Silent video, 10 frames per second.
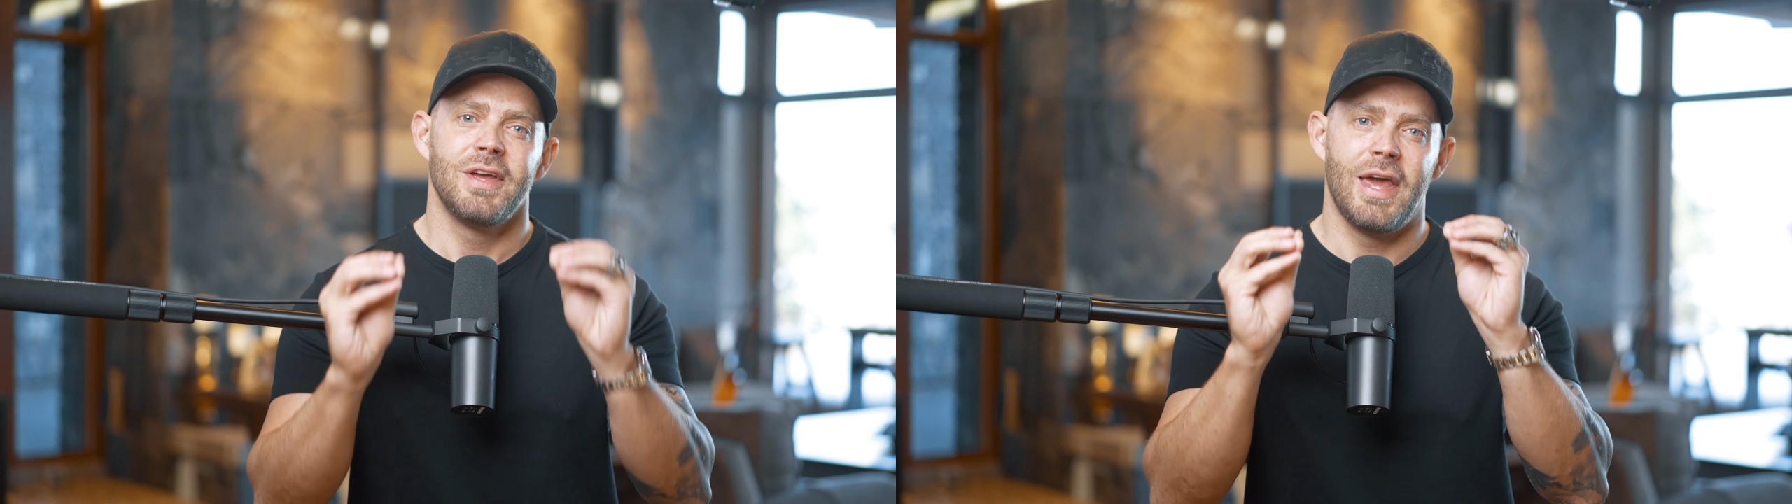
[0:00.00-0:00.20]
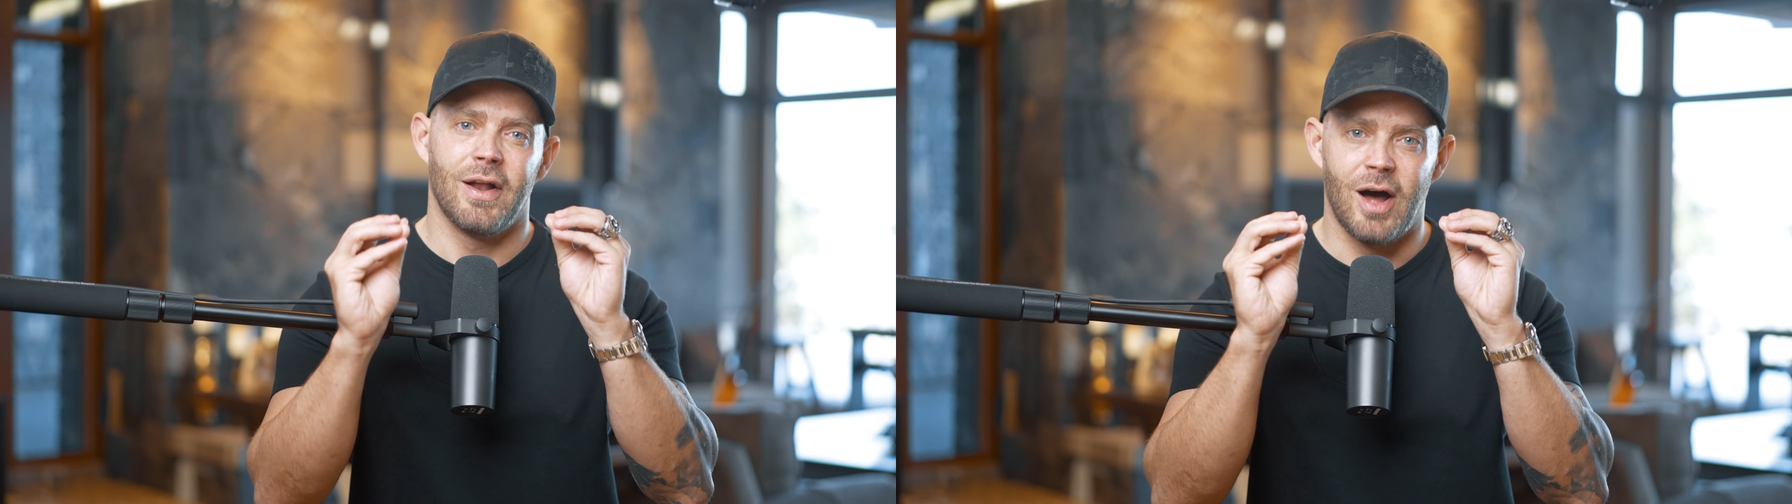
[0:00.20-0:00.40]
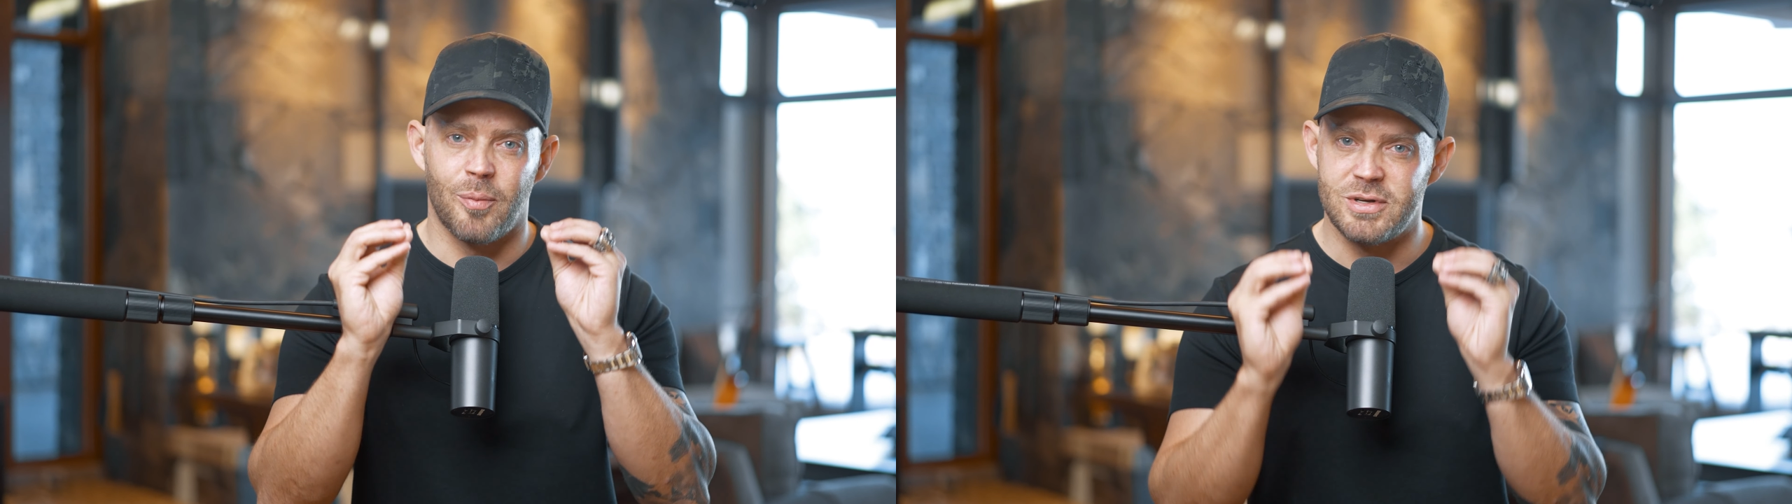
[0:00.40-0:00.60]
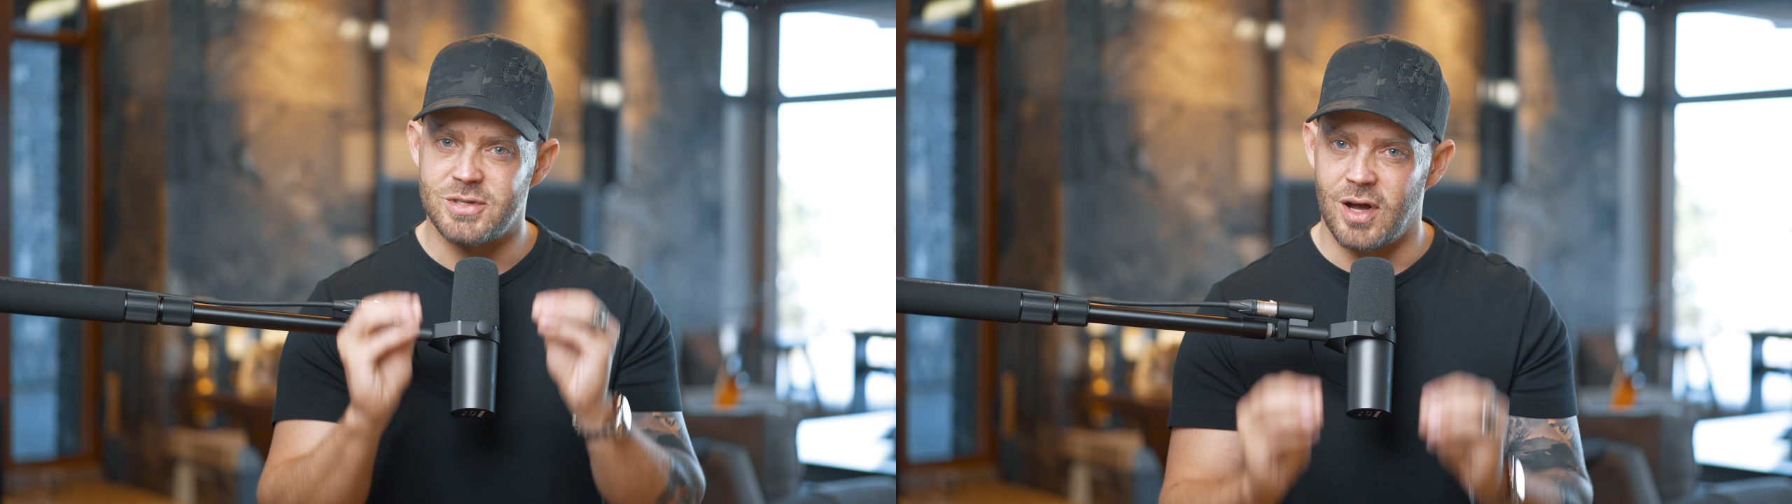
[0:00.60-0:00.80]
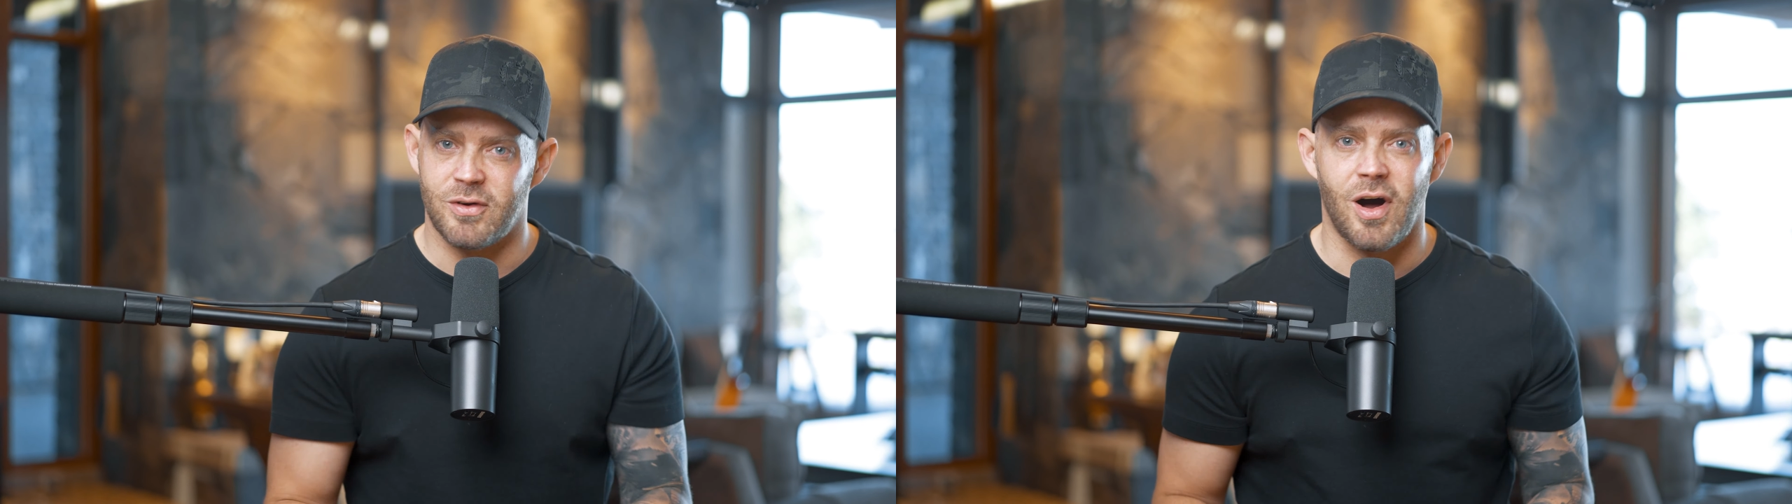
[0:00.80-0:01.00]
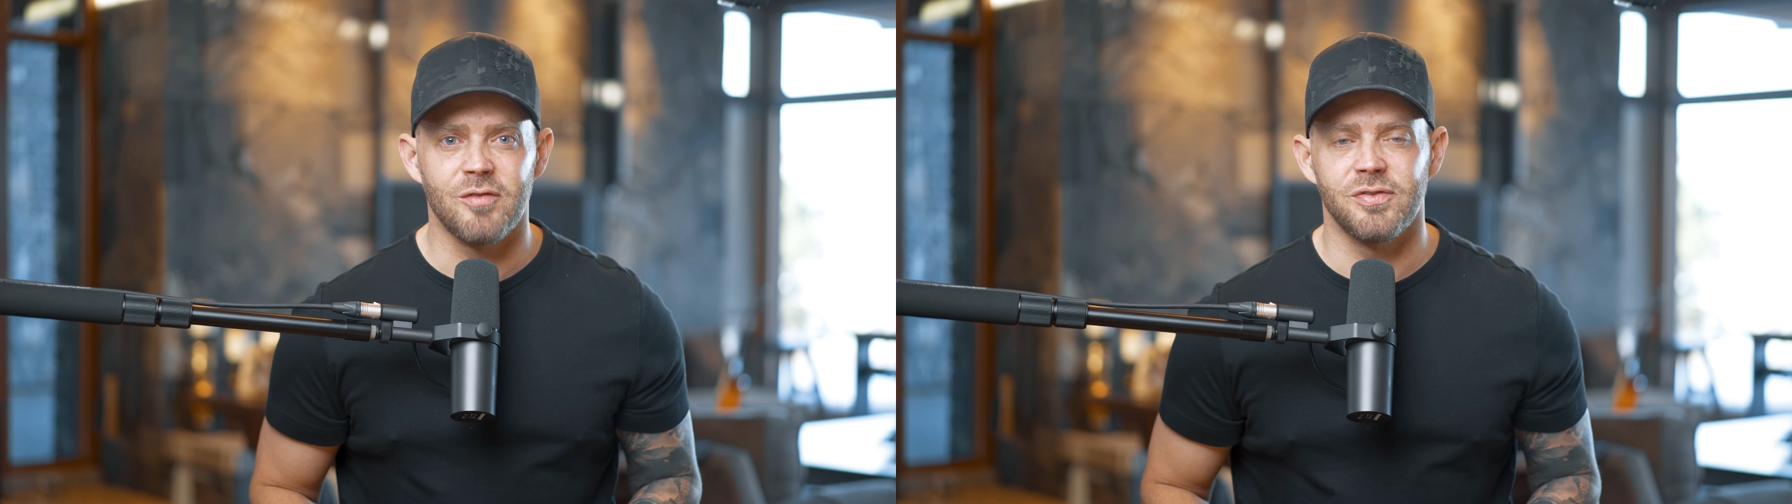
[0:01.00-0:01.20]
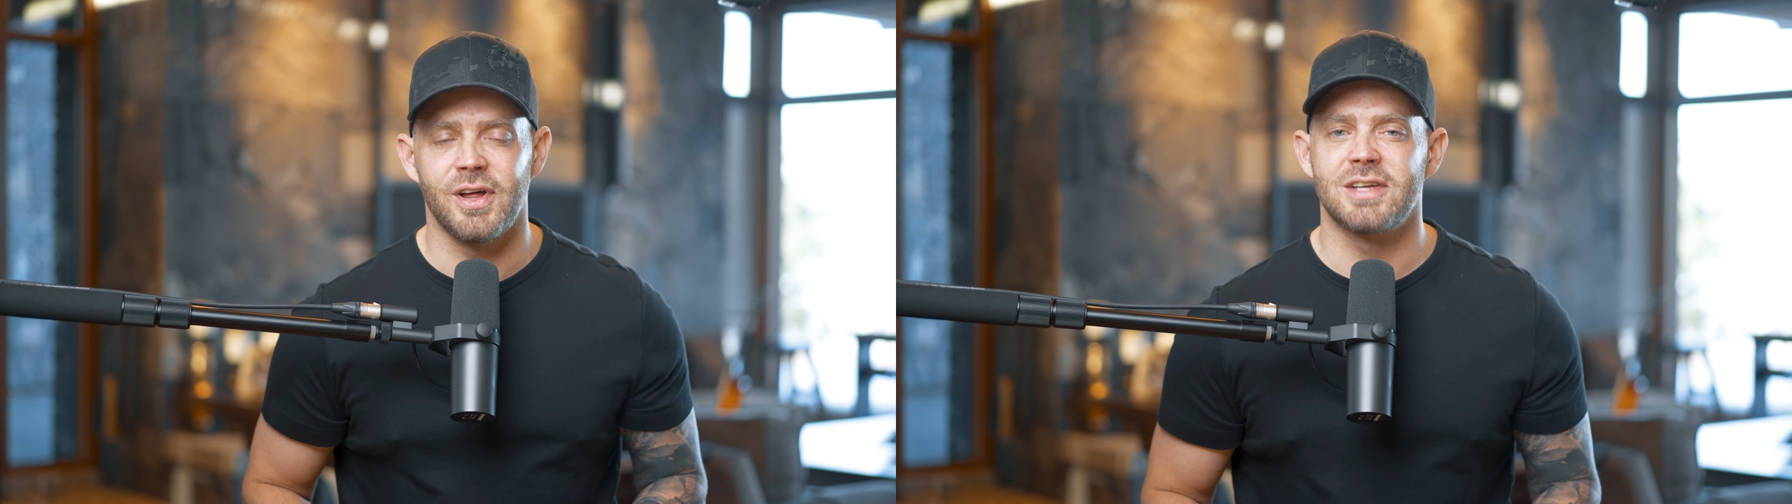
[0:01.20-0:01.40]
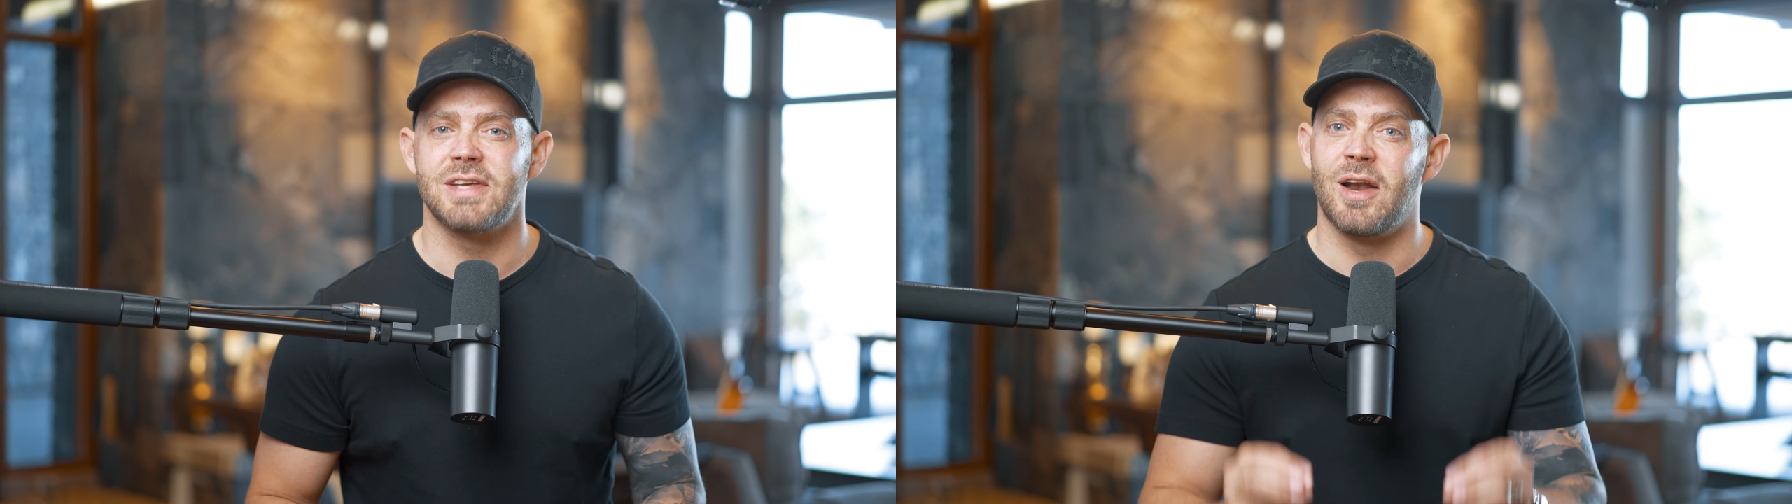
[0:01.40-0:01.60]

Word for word: It'll help resolve conflicts